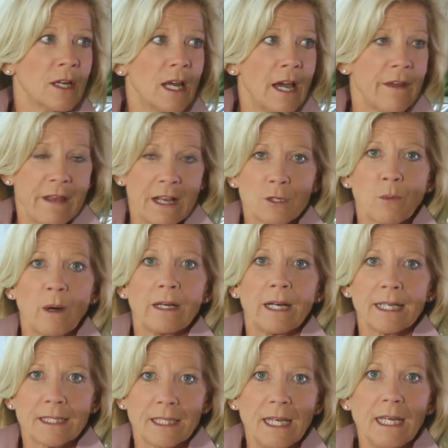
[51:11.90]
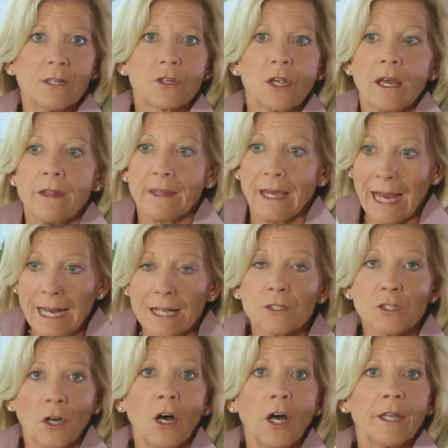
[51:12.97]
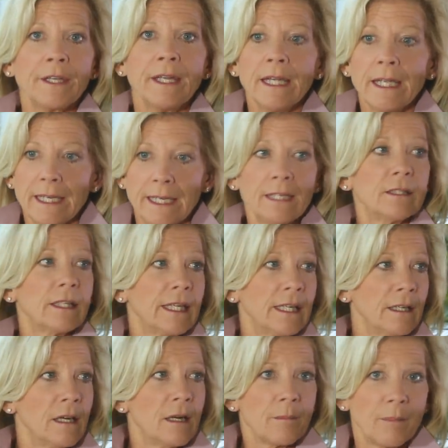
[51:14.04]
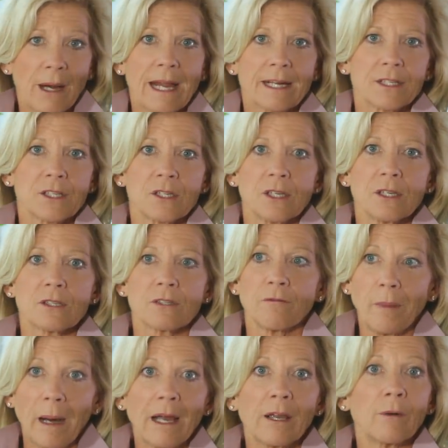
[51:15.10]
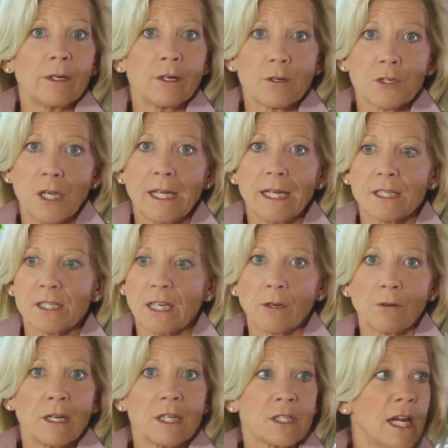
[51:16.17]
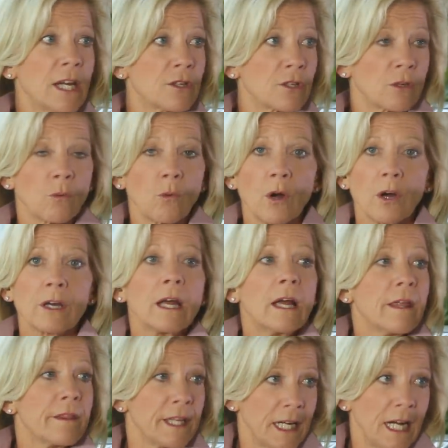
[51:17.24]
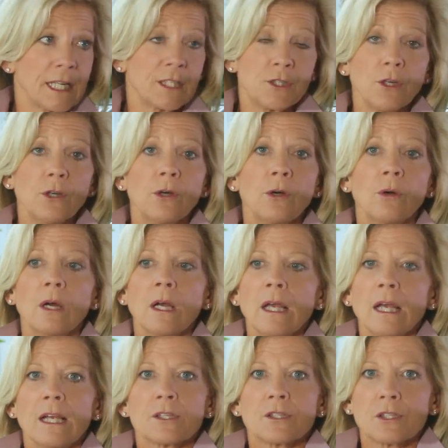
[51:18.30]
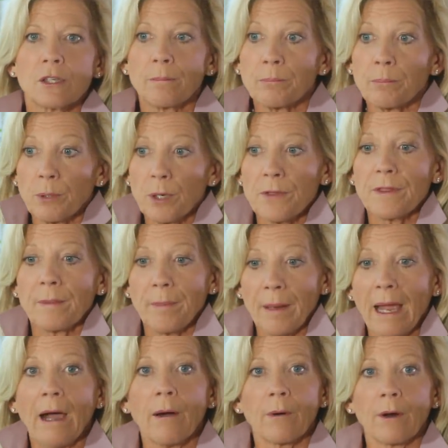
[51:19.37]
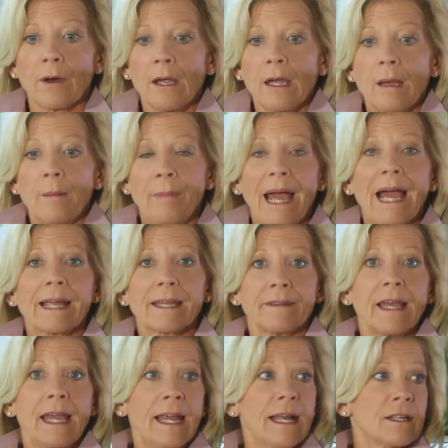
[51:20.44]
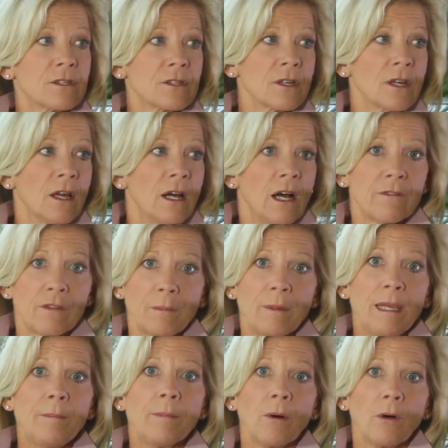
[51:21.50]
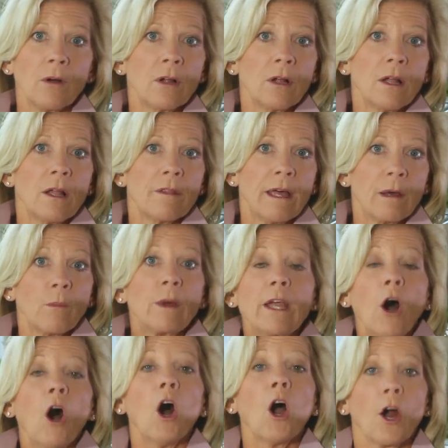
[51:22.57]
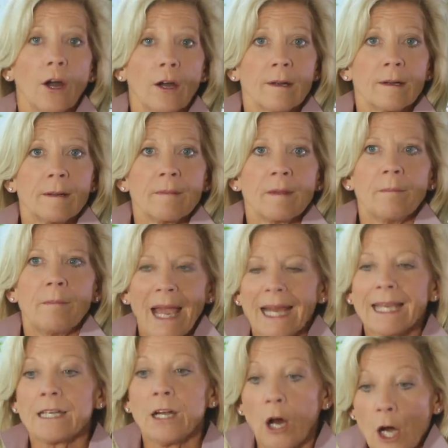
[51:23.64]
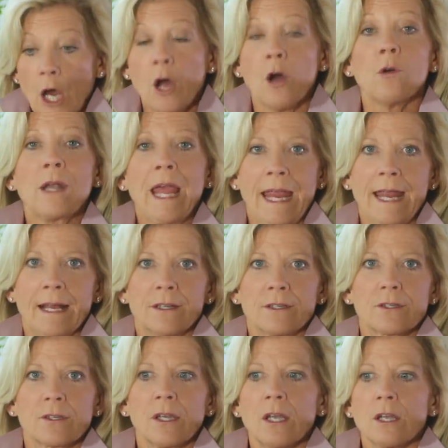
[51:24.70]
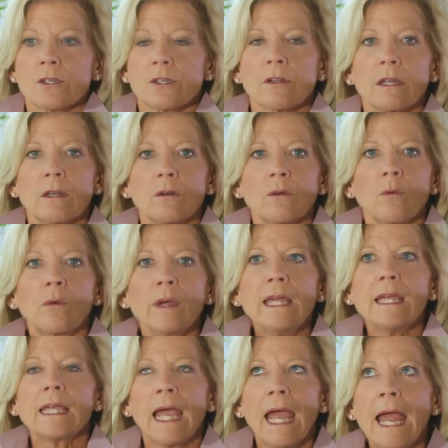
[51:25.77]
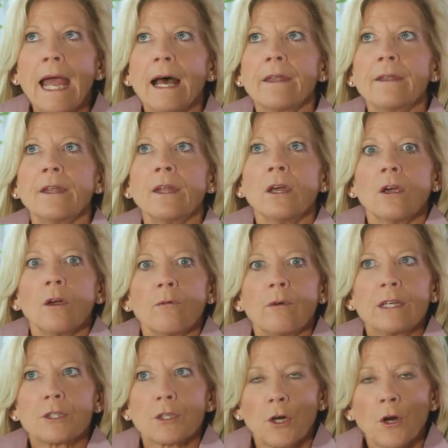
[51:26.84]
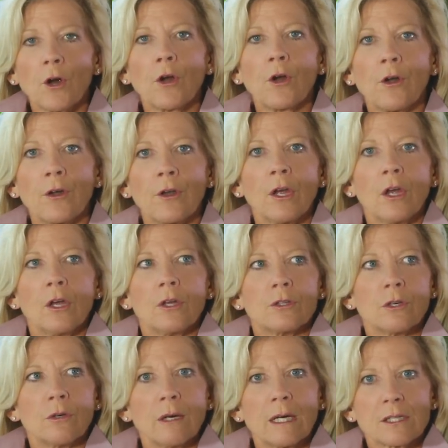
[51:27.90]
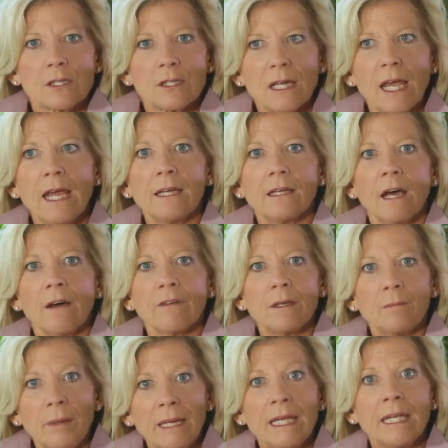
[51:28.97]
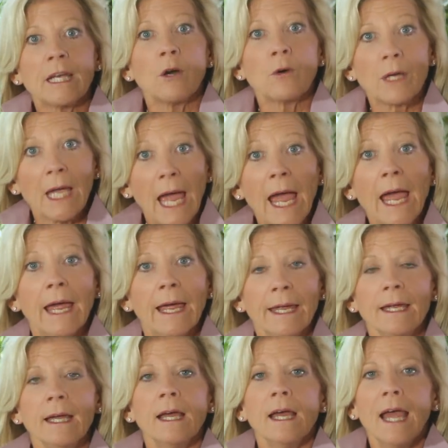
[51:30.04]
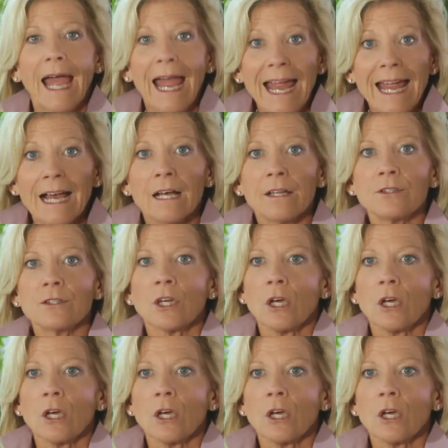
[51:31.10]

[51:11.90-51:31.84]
and that's why I teach the hands-on healing practices of bioenergetic synchronization work that I do, is to put the power back in the hands of the people that we are, back in our own hands, so that we can return to a state of it being okay, and